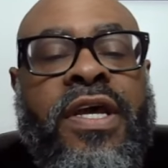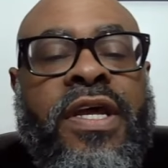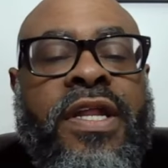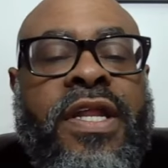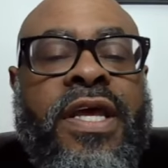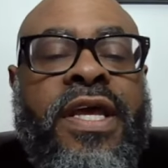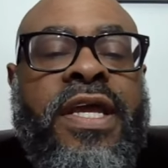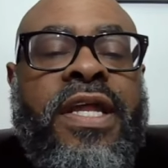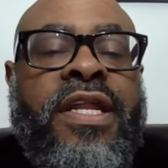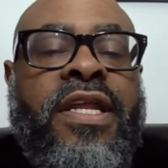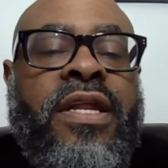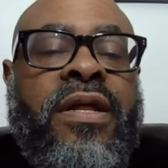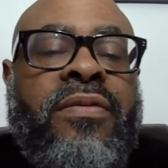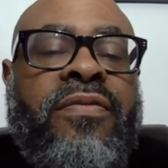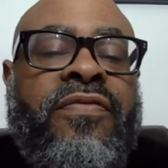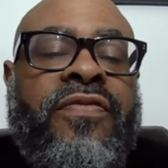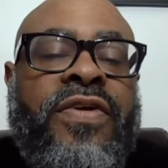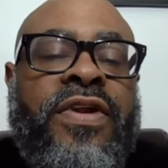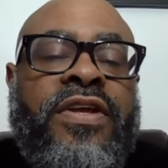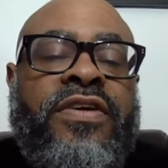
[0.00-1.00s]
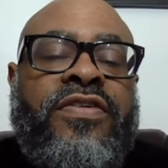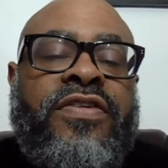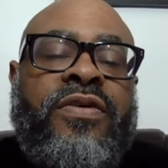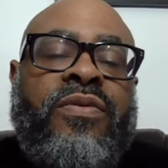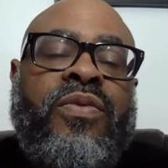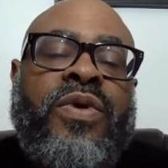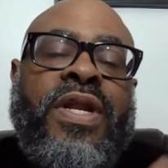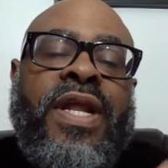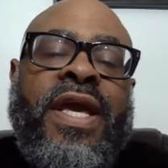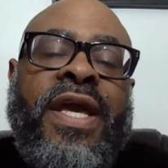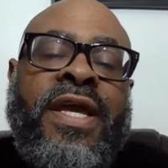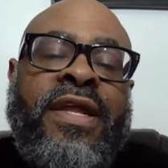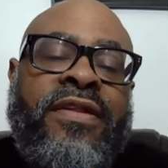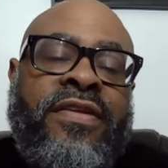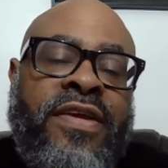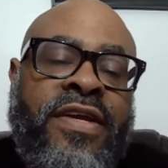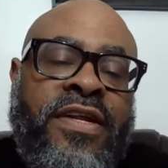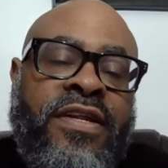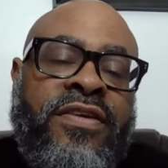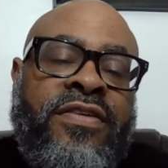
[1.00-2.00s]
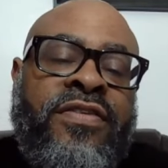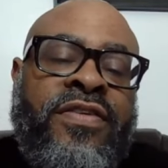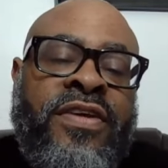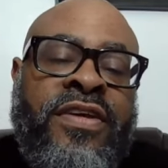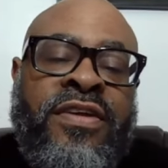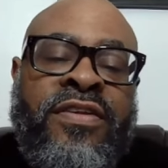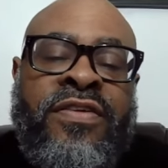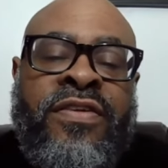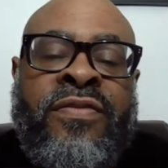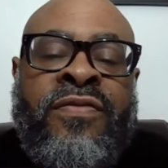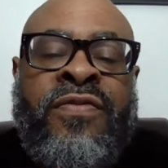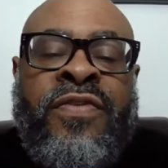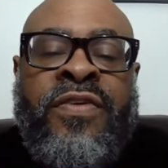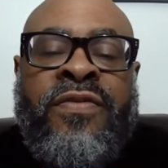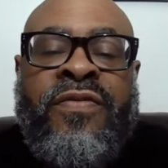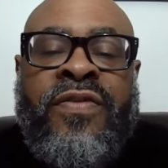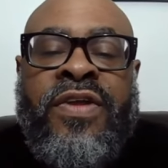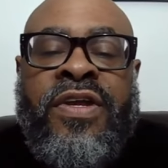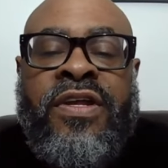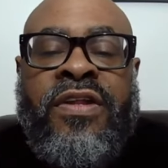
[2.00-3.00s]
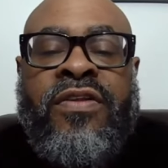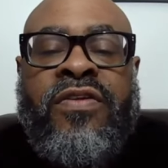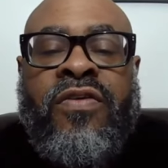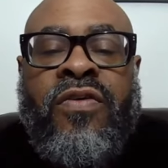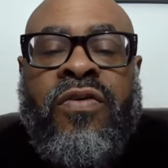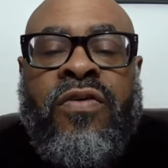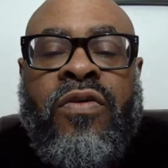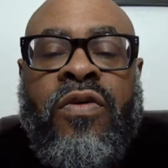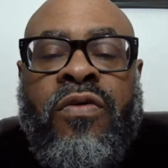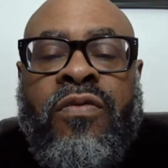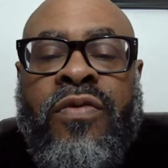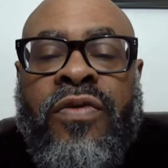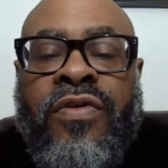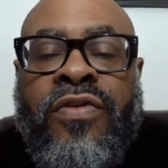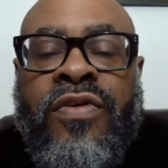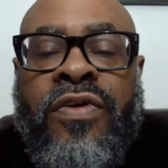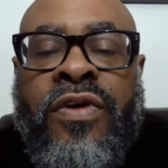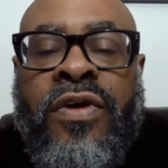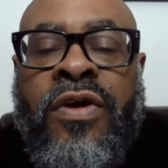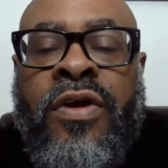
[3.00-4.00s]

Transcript: They ended up finishing with 18 assists and 15 turnovers,